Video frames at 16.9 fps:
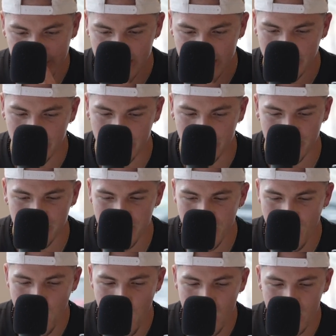and
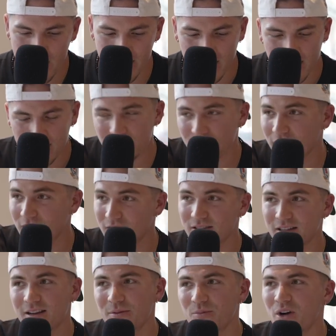I started the
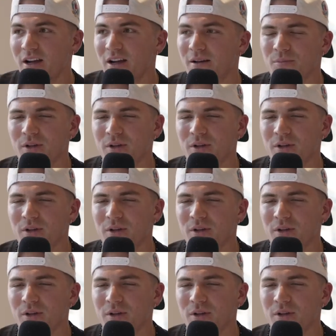same way.